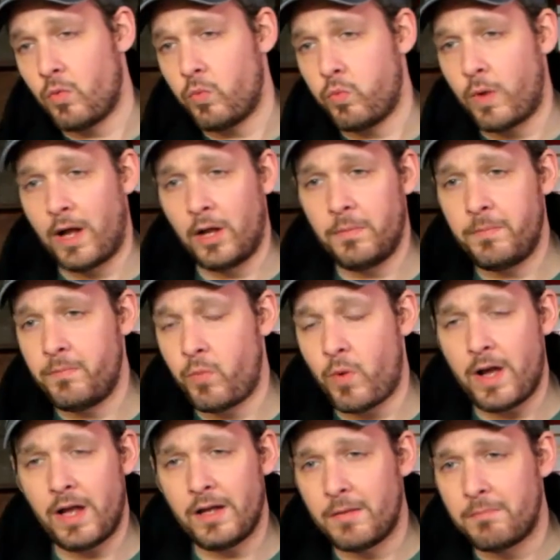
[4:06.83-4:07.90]
well,
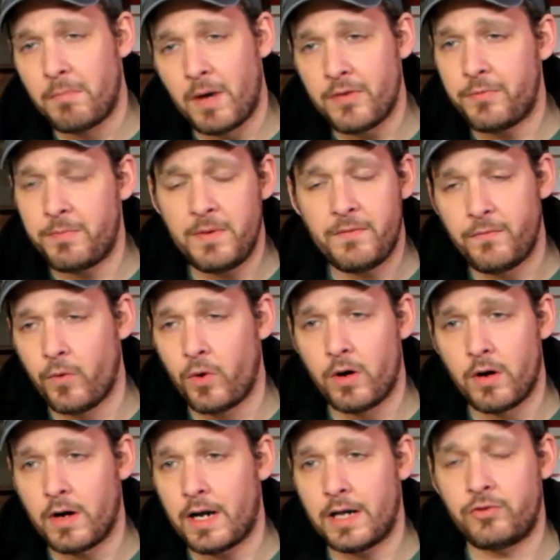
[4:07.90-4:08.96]
a month
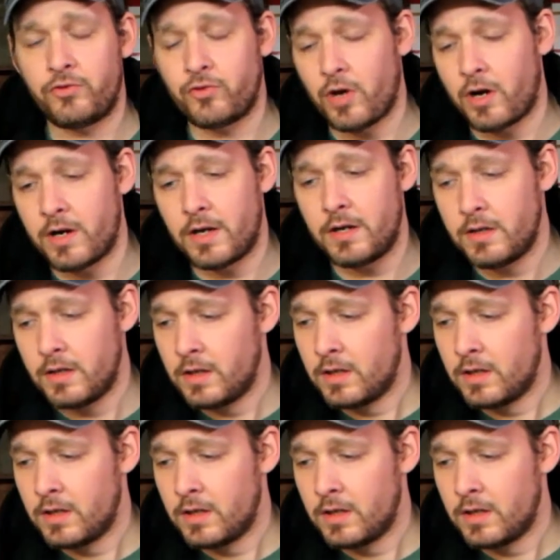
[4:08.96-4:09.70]
before I started